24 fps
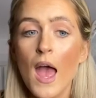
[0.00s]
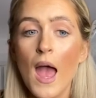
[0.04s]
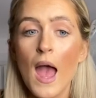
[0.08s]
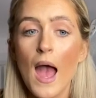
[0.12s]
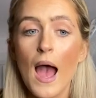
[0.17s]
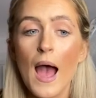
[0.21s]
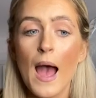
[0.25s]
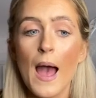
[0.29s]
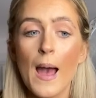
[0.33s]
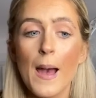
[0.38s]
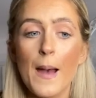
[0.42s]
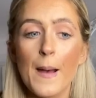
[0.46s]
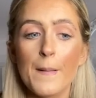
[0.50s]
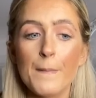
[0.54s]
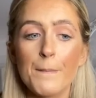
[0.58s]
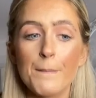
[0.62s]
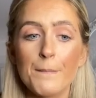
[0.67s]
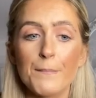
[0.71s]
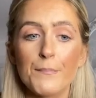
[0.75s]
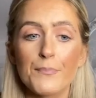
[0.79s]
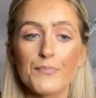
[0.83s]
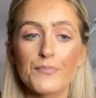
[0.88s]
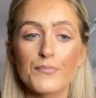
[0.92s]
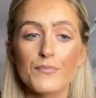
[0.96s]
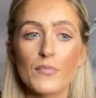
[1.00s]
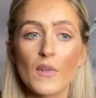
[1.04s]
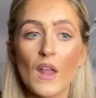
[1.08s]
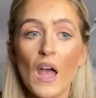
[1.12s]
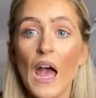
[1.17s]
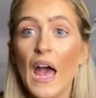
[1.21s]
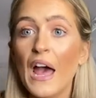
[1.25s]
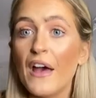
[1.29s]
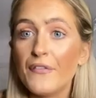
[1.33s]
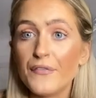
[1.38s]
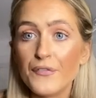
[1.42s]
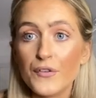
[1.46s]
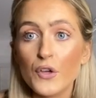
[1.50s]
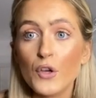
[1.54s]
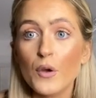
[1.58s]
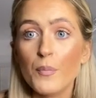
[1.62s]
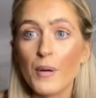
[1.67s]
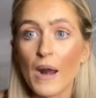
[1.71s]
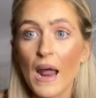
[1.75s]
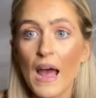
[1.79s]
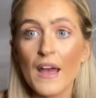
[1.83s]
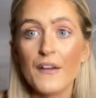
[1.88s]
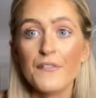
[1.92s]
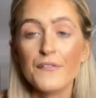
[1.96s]
If you
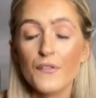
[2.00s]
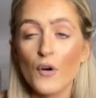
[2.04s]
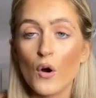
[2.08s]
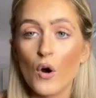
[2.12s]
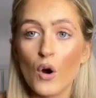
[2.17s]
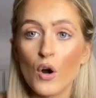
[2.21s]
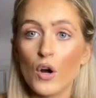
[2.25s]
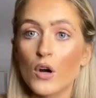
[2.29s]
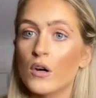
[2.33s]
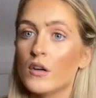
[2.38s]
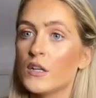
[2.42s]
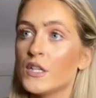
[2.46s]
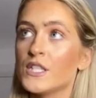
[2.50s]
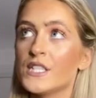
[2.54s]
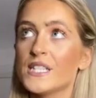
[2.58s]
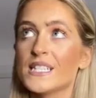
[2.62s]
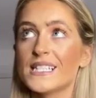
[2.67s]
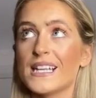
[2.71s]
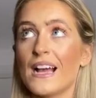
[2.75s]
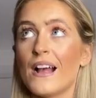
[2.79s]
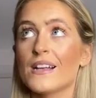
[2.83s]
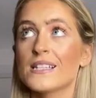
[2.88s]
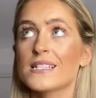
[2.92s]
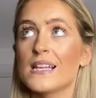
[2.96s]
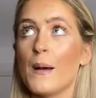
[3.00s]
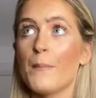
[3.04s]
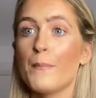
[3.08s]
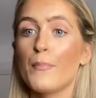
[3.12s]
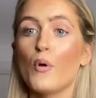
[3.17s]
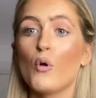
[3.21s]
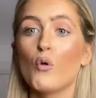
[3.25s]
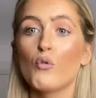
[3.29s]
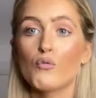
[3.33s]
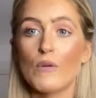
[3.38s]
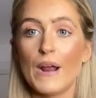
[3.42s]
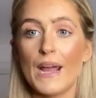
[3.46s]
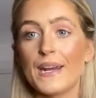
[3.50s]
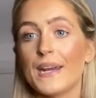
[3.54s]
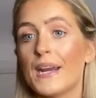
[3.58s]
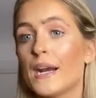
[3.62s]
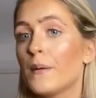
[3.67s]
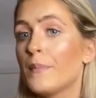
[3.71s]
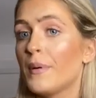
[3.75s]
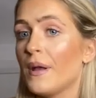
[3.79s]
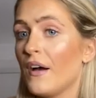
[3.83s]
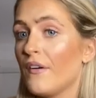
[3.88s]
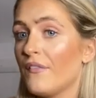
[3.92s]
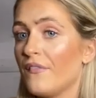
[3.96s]
apply for example Ryanair
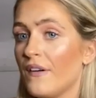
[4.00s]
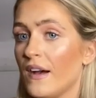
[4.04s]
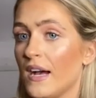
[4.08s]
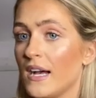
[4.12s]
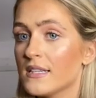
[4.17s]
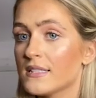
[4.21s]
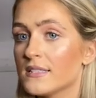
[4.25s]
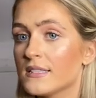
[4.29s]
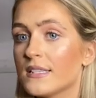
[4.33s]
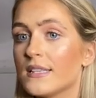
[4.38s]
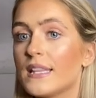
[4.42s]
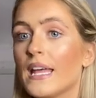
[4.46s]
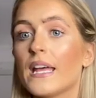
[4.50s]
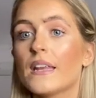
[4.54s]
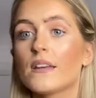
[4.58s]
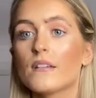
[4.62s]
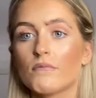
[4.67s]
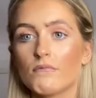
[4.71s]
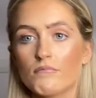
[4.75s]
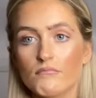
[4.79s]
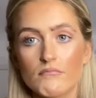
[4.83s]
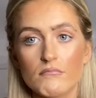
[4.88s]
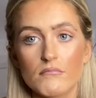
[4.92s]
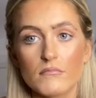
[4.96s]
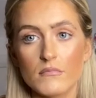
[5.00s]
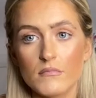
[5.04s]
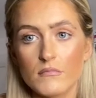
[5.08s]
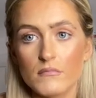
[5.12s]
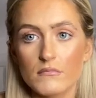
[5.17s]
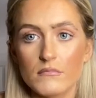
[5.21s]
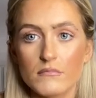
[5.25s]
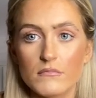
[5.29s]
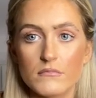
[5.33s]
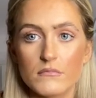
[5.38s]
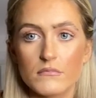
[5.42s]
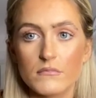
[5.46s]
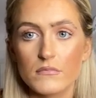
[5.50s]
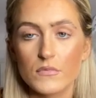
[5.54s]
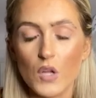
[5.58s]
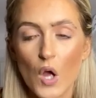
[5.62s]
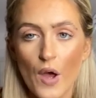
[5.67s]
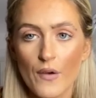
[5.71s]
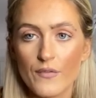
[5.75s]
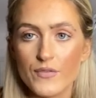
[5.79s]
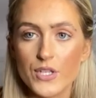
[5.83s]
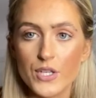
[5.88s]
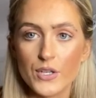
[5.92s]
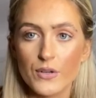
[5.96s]
Belfast, then
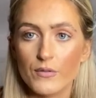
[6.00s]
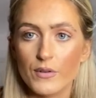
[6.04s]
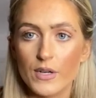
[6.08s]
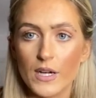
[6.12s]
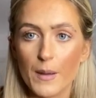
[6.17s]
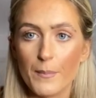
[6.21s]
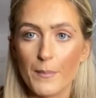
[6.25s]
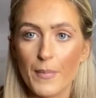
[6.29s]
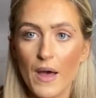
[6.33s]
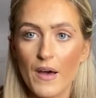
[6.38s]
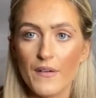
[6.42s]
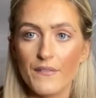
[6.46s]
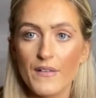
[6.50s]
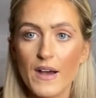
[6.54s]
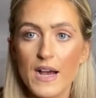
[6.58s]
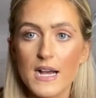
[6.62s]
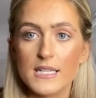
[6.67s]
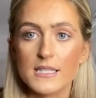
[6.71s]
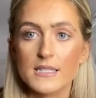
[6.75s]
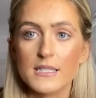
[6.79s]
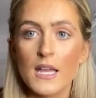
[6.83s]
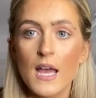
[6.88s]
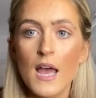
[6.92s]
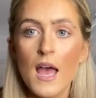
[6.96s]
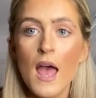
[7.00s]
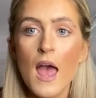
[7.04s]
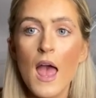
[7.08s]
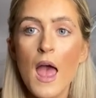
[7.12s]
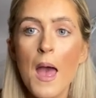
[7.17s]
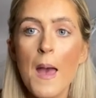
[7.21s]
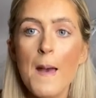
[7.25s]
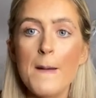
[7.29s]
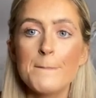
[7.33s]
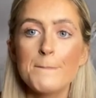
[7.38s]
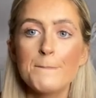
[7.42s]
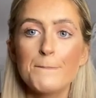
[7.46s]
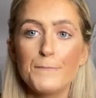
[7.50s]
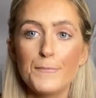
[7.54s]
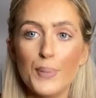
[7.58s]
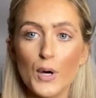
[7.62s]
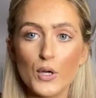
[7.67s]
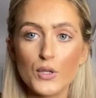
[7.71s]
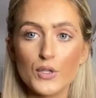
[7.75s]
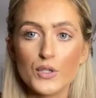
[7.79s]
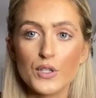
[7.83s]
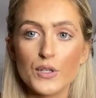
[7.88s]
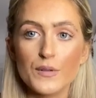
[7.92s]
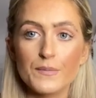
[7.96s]
obviously you're going to get Belfast,
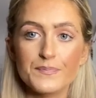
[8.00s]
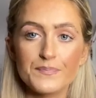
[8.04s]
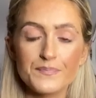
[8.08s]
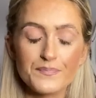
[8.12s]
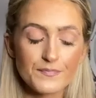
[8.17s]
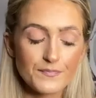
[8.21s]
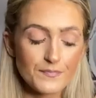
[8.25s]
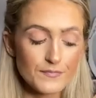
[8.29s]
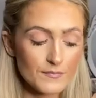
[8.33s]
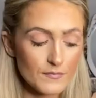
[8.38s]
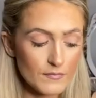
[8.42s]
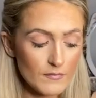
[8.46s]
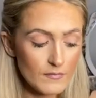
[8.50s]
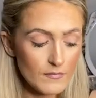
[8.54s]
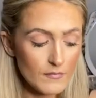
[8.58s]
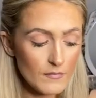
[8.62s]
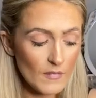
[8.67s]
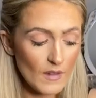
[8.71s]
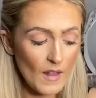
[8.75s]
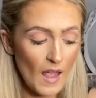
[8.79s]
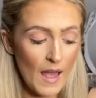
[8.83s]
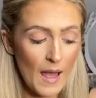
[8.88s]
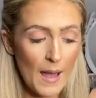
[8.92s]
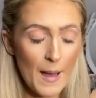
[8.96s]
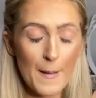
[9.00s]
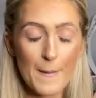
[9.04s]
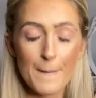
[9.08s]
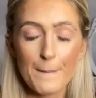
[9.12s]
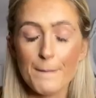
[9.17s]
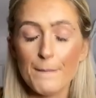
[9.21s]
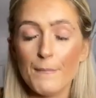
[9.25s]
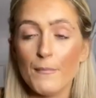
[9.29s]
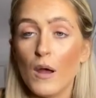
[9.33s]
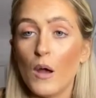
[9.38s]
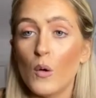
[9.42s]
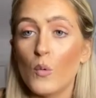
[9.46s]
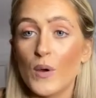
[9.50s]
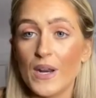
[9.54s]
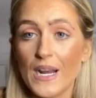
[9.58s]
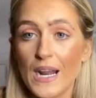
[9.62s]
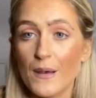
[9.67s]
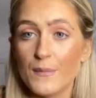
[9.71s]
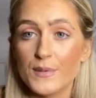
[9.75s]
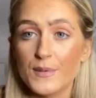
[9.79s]
but when I was